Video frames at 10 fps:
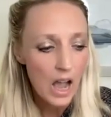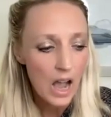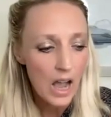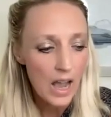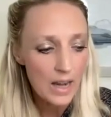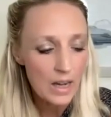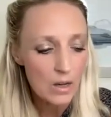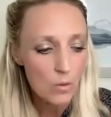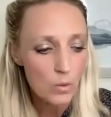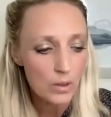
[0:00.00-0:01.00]
I
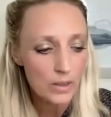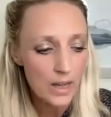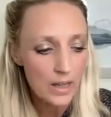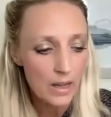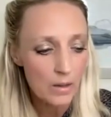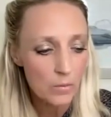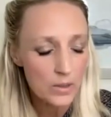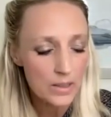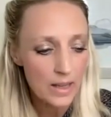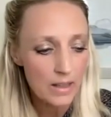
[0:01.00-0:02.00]
will not, I will
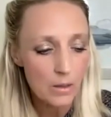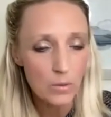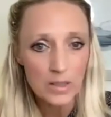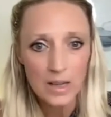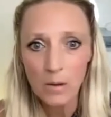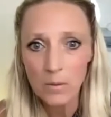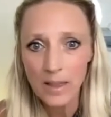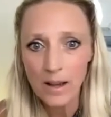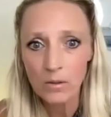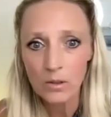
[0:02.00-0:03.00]
say that it was not
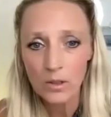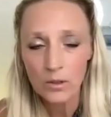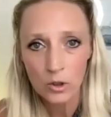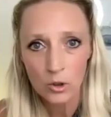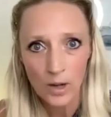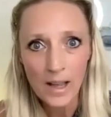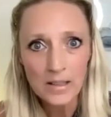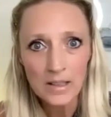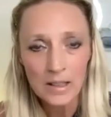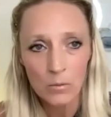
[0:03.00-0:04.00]
without
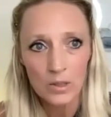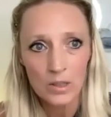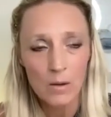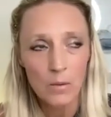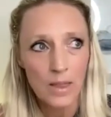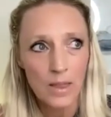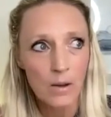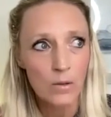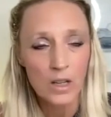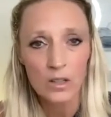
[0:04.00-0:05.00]
stress and it was not
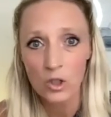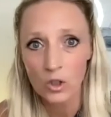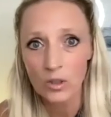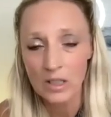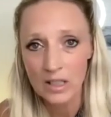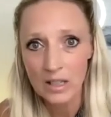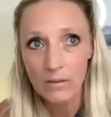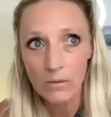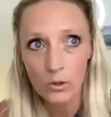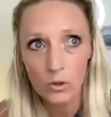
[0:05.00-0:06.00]
without uncertainty
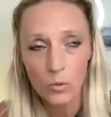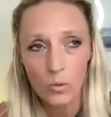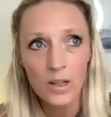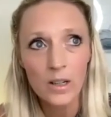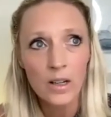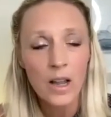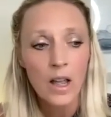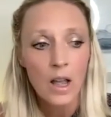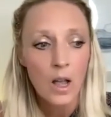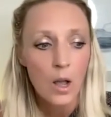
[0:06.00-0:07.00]
for sure.
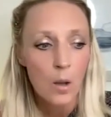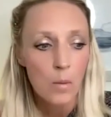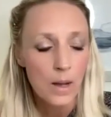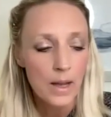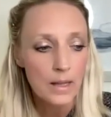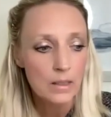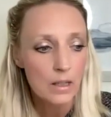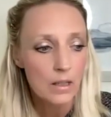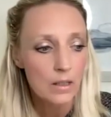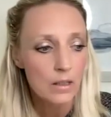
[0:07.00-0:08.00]
But
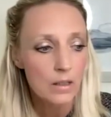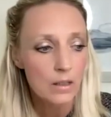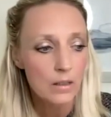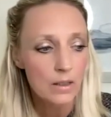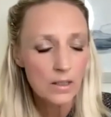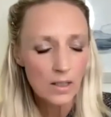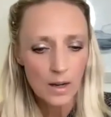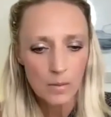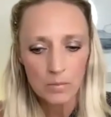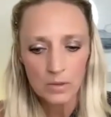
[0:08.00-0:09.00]
this
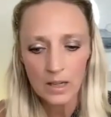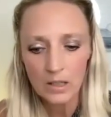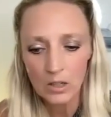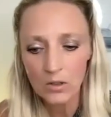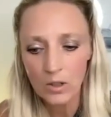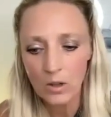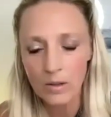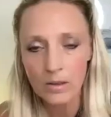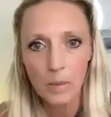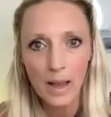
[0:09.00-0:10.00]
time, 10 years ago, I
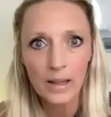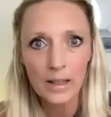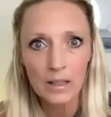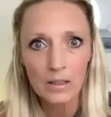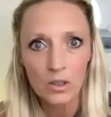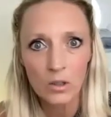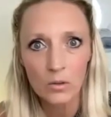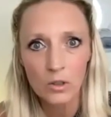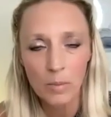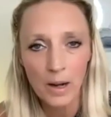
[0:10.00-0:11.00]
was packing to go
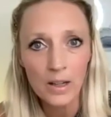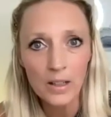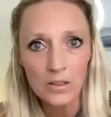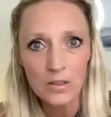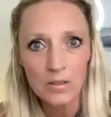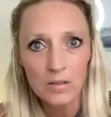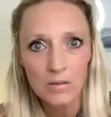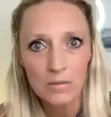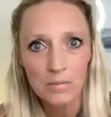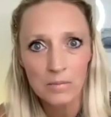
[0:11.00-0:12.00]
to Paris
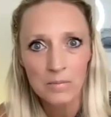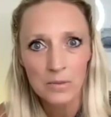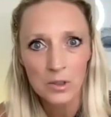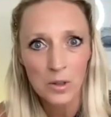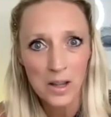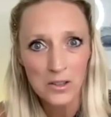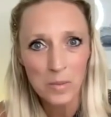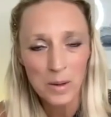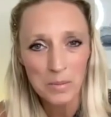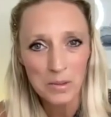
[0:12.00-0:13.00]
to launch
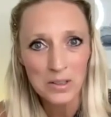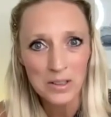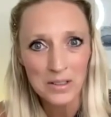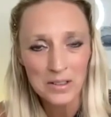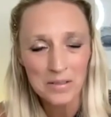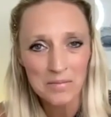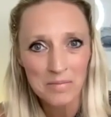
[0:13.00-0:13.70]
my business,